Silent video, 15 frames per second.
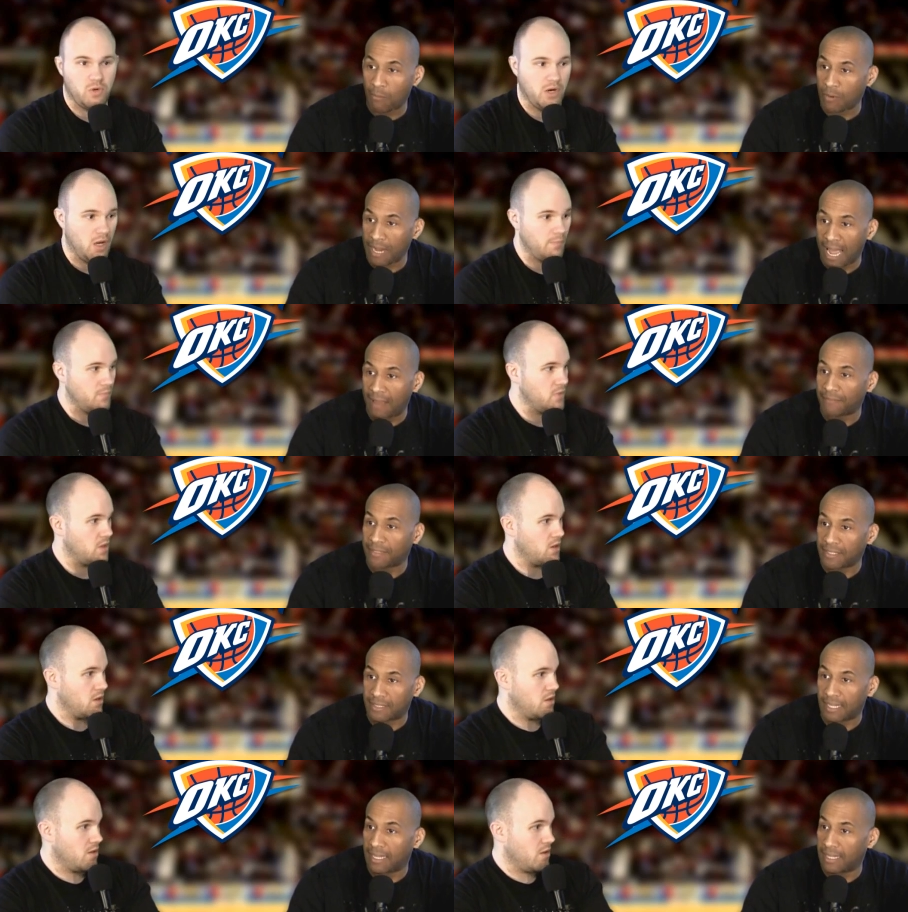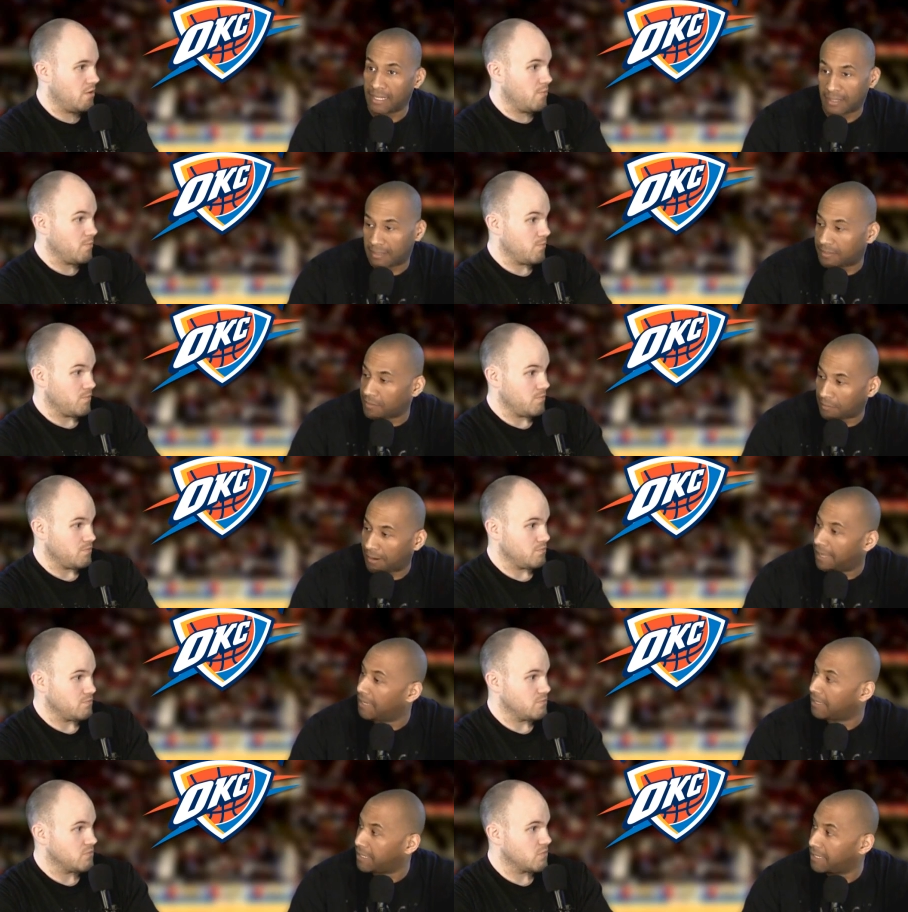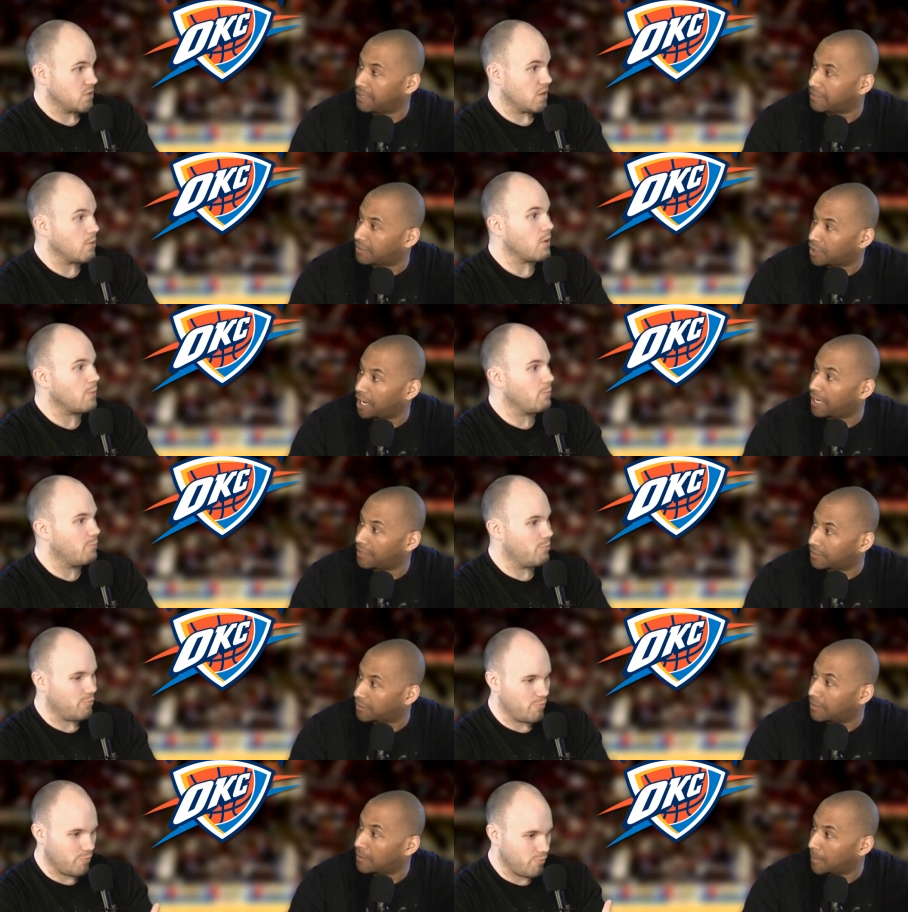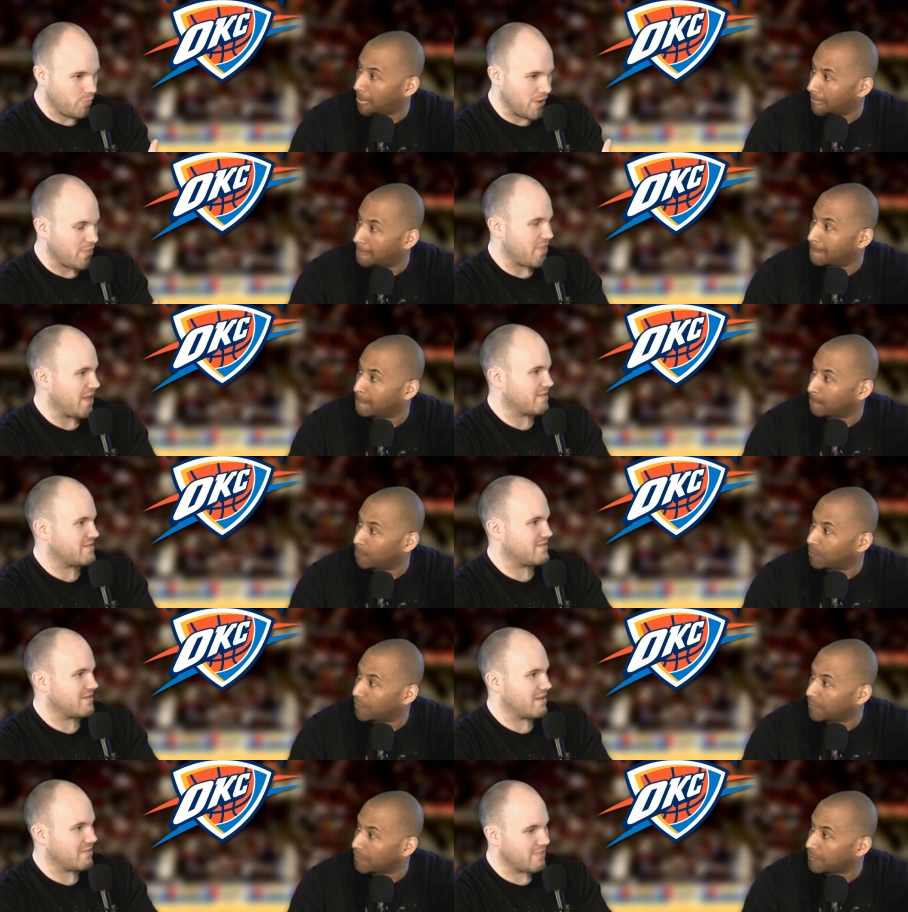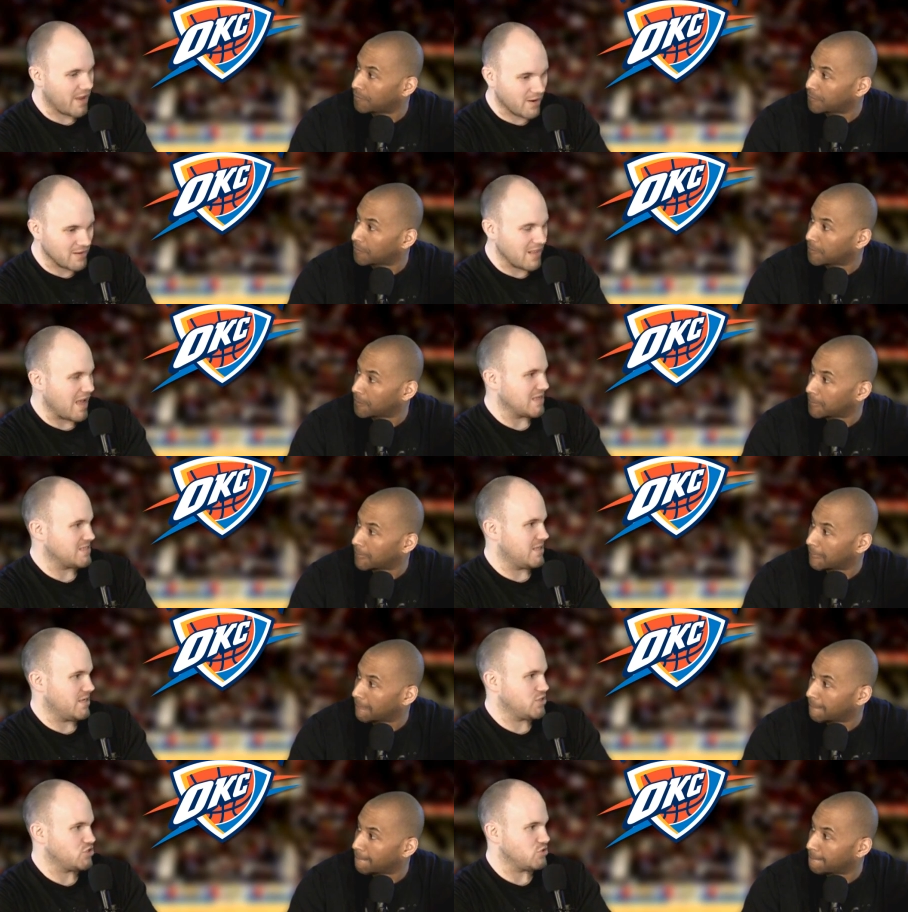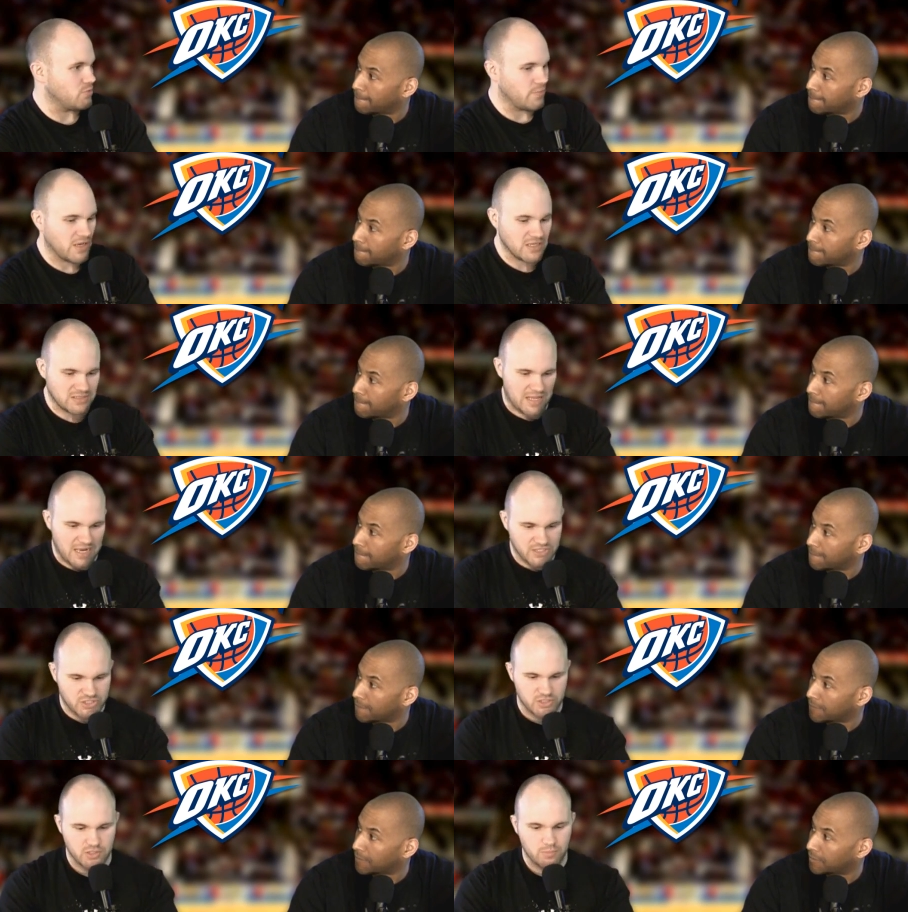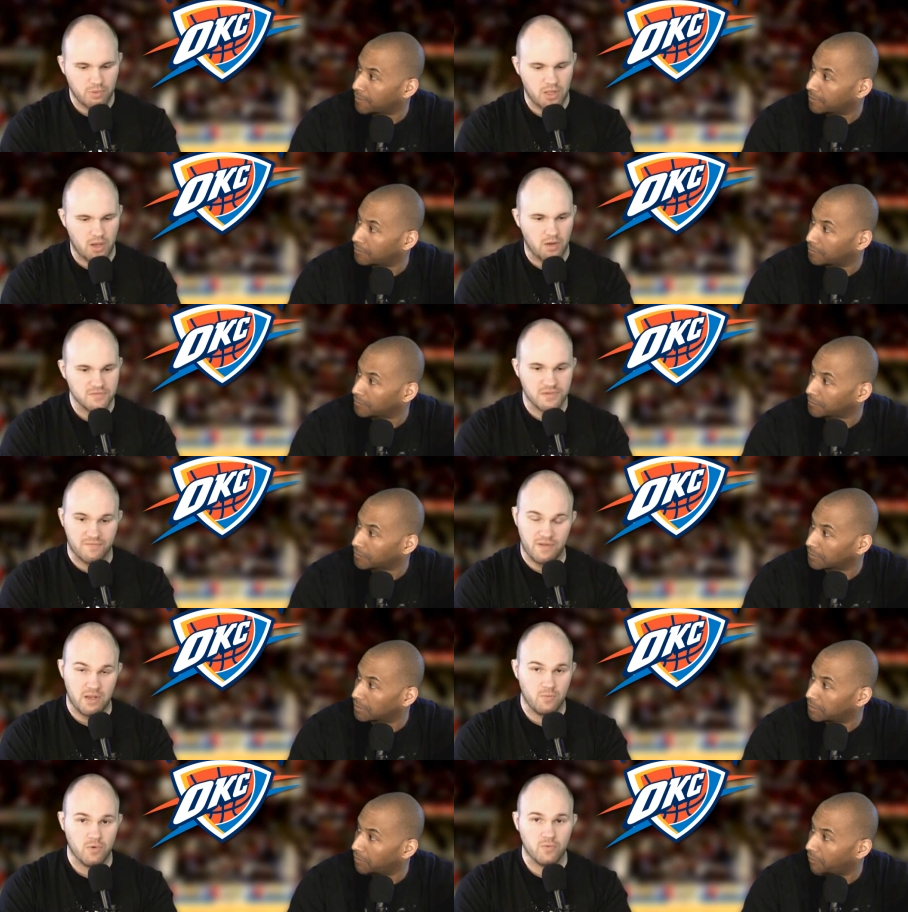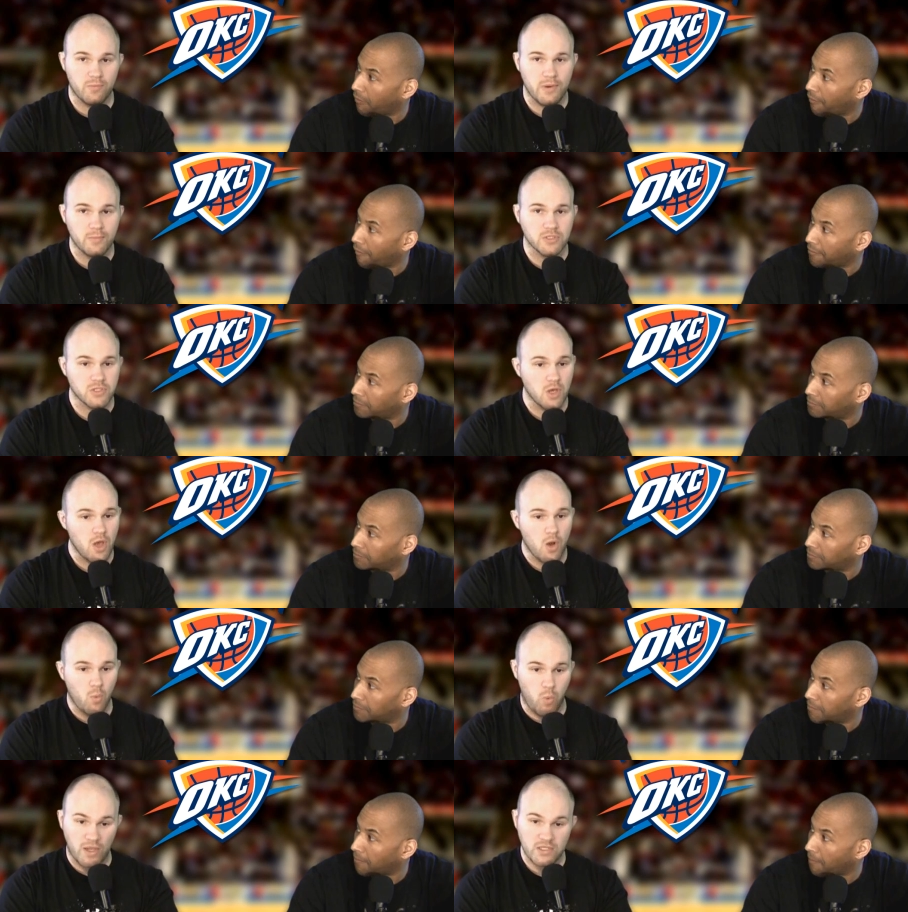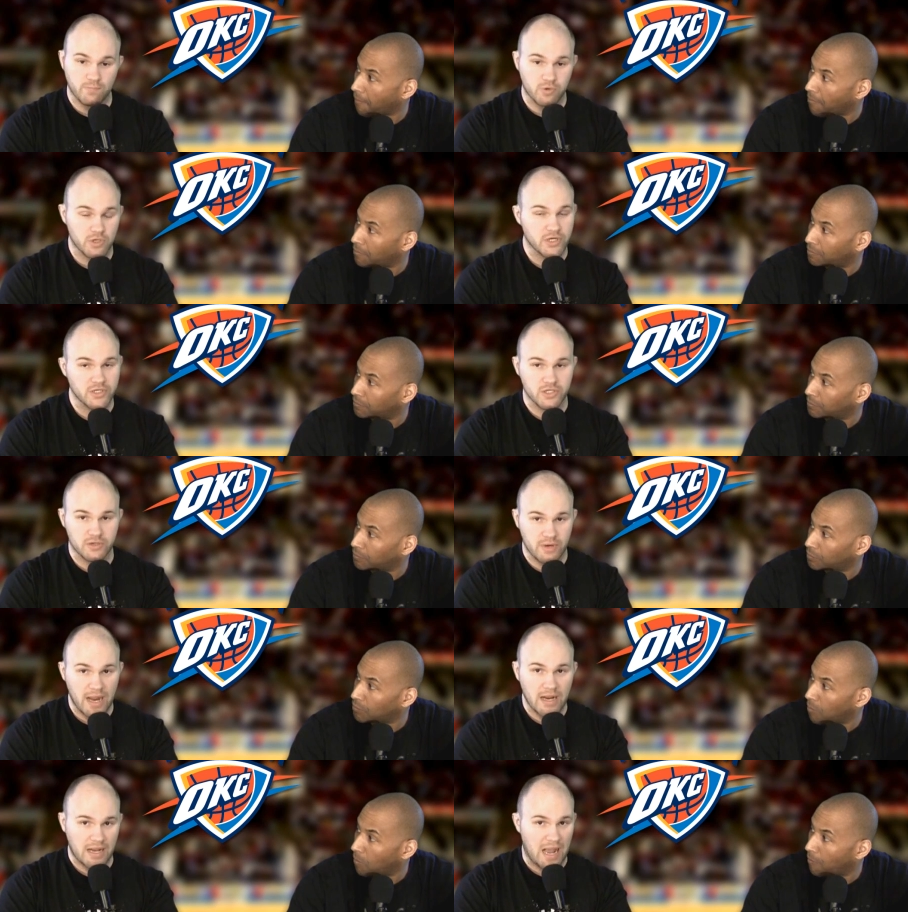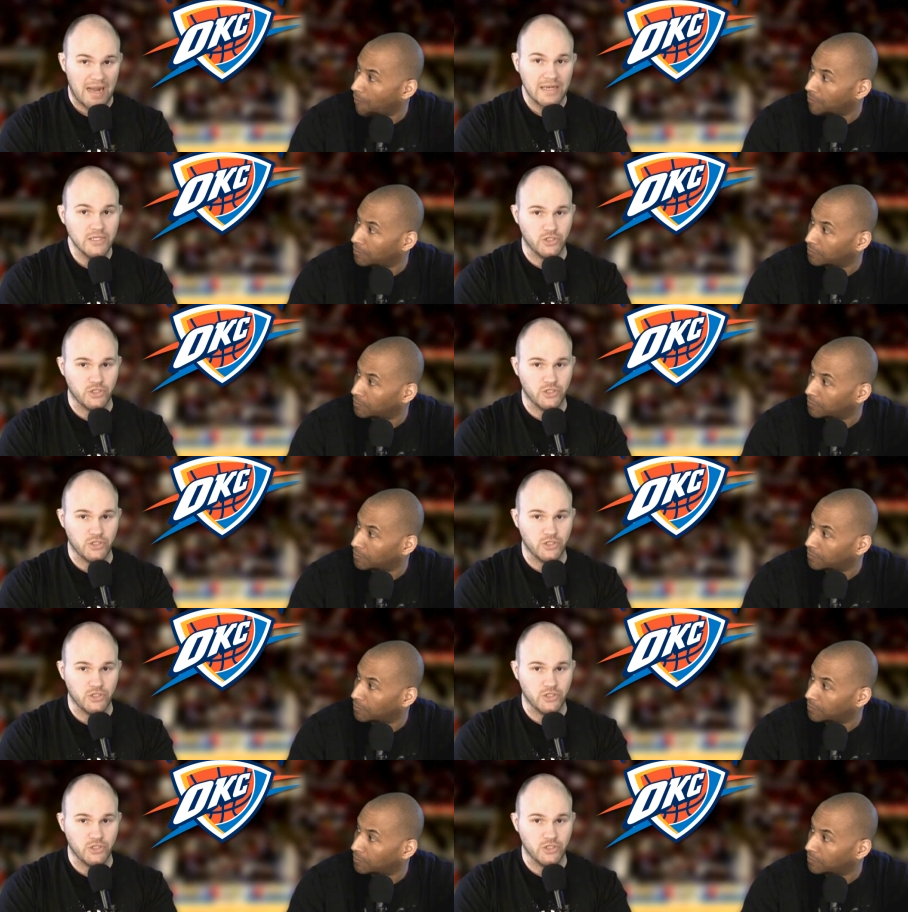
Speaker 1: up. I would have to say it's Durant. He
Speaker 2: has changed. But therein lies the issue, because last year in the playoffs, if anyone remembers, Westbrook and Durant got